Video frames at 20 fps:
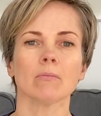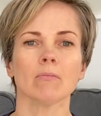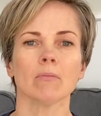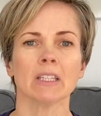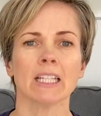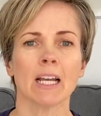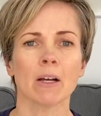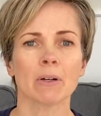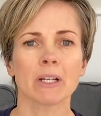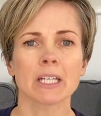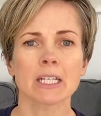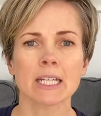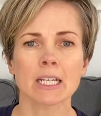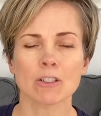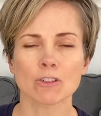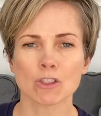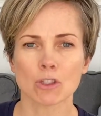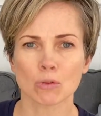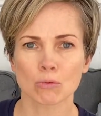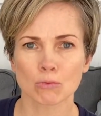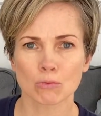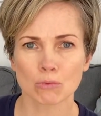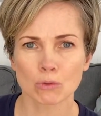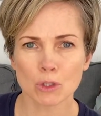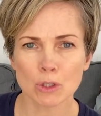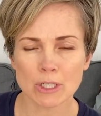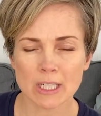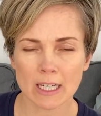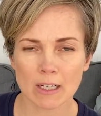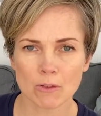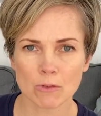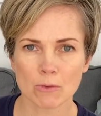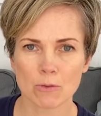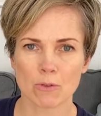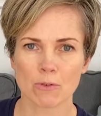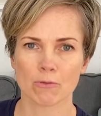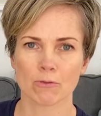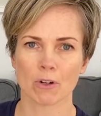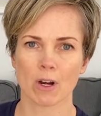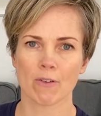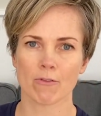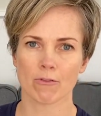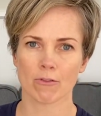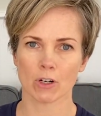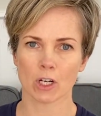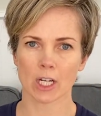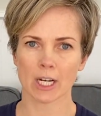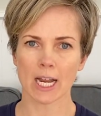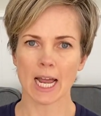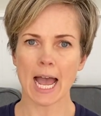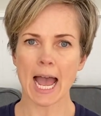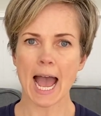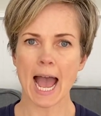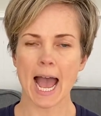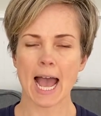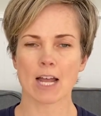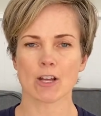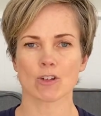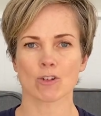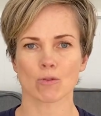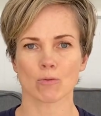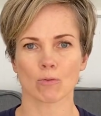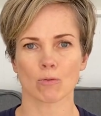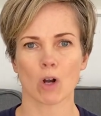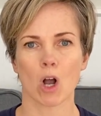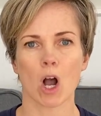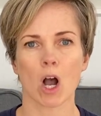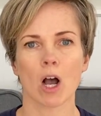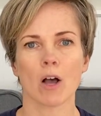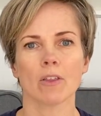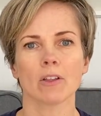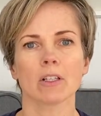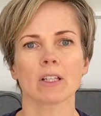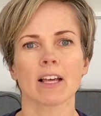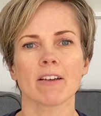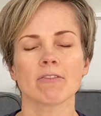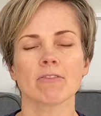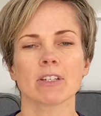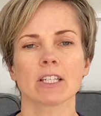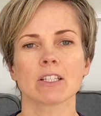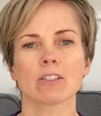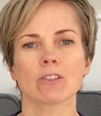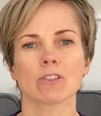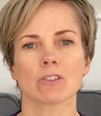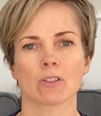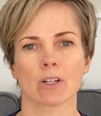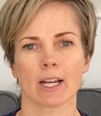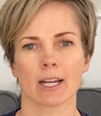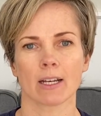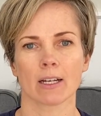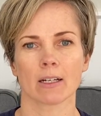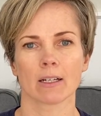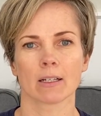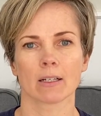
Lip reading: Now inhale to root down through the front foot and draw the left knee straight.